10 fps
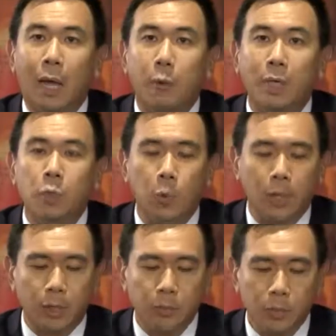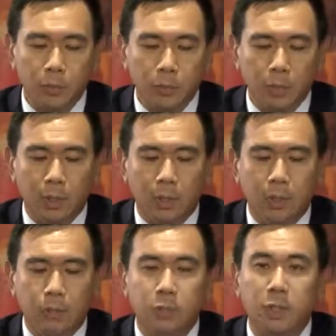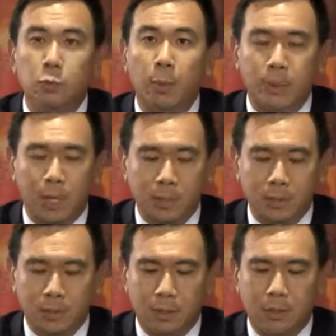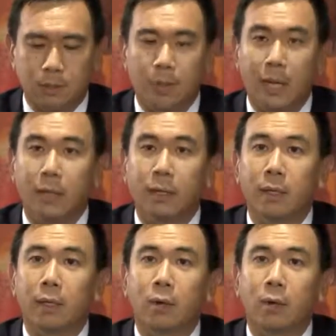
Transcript: I would like to welcome you to this webcast today,